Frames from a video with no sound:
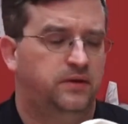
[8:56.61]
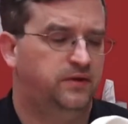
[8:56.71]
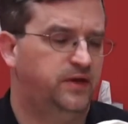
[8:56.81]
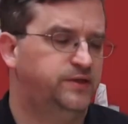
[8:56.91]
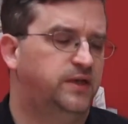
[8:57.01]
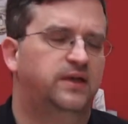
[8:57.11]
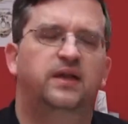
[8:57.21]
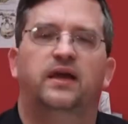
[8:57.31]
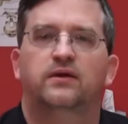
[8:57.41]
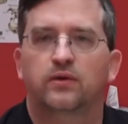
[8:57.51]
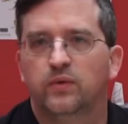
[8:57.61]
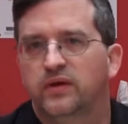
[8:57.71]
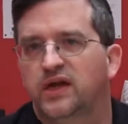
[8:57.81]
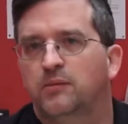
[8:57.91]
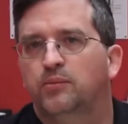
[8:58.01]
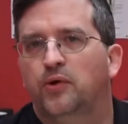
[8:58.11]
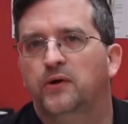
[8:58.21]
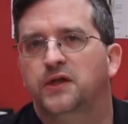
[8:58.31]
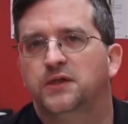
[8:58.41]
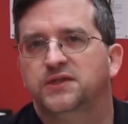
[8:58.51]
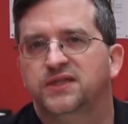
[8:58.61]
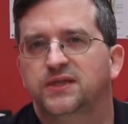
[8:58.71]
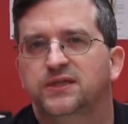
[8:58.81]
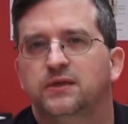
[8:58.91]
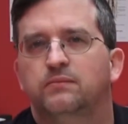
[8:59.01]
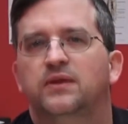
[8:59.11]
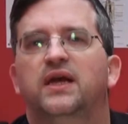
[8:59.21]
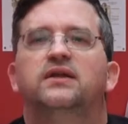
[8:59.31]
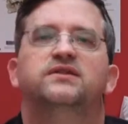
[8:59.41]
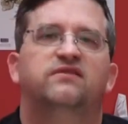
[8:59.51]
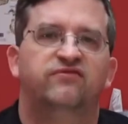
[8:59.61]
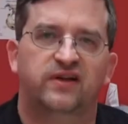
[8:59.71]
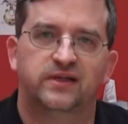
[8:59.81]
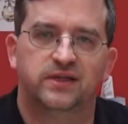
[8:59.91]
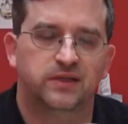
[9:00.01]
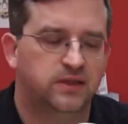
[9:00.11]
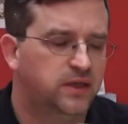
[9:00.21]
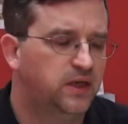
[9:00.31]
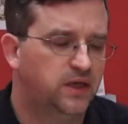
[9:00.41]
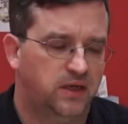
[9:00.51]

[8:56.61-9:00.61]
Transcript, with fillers: there's another really important system that is affected